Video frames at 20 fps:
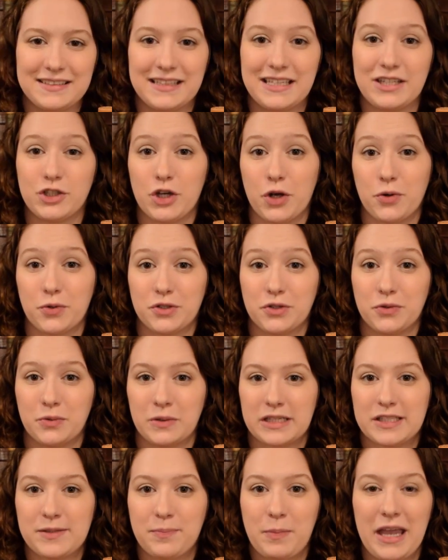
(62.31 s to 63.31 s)
they chose to
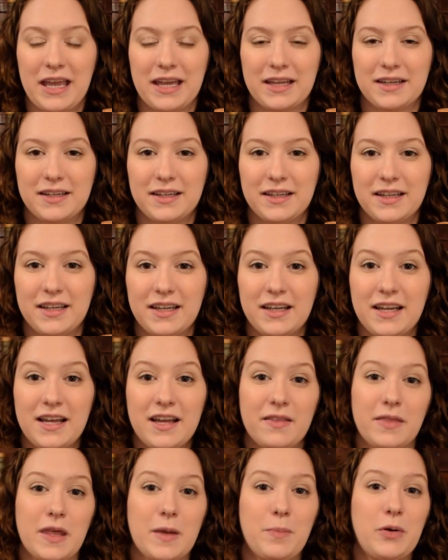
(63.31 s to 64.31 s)
expand.
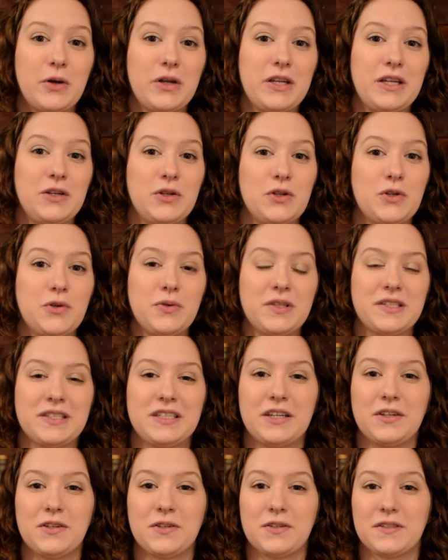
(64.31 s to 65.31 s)
They put in new
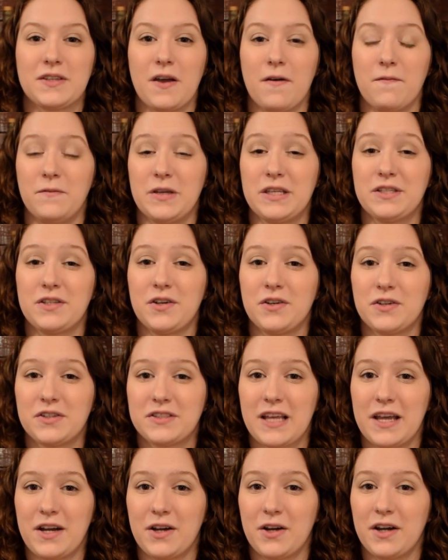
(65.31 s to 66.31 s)
stills, a visitor
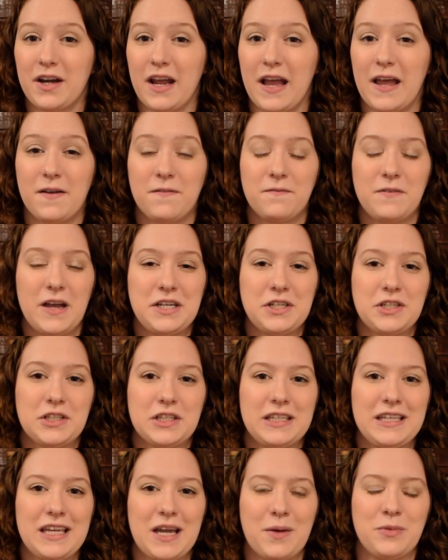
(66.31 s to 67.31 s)
center, and
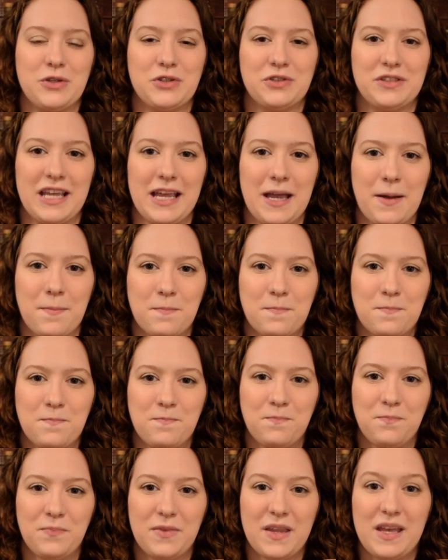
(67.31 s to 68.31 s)
eventually a museum.
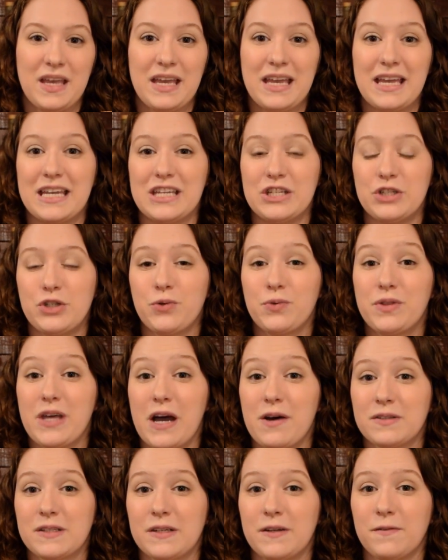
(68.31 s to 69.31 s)
In
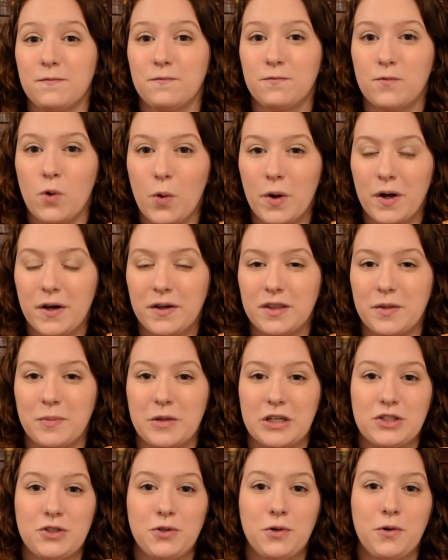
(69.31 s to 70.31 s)
2004, the
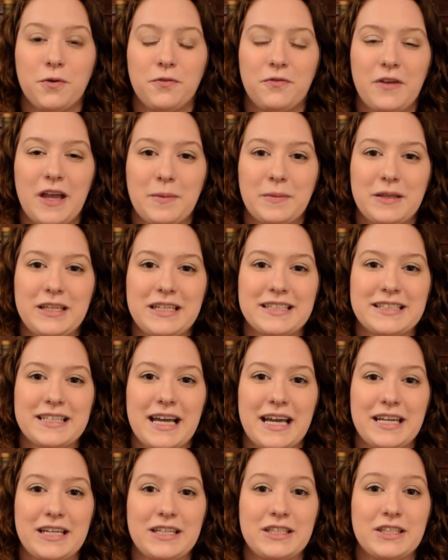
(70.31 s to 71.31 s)
McDougall family
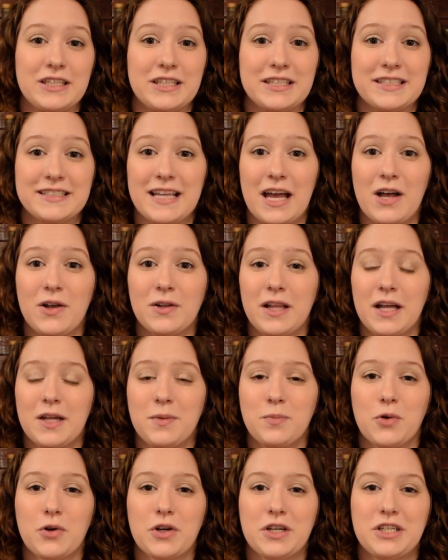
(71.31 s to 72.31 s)
decided to sell
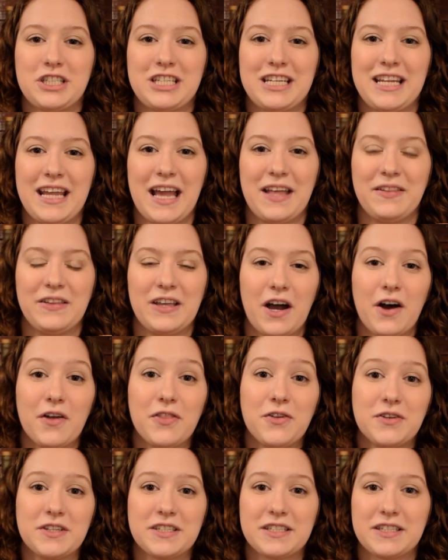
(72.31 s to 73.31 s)
Glenmorangie and the
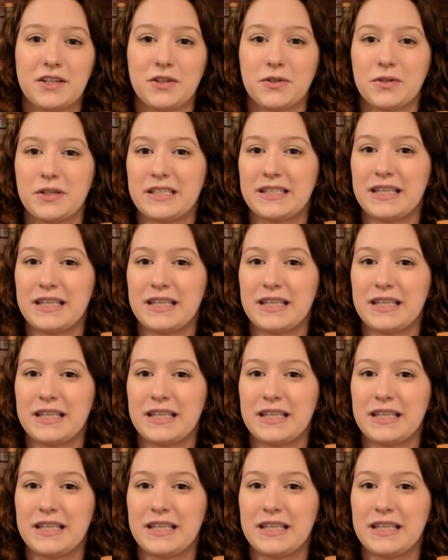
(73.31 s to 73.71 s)
other distilleries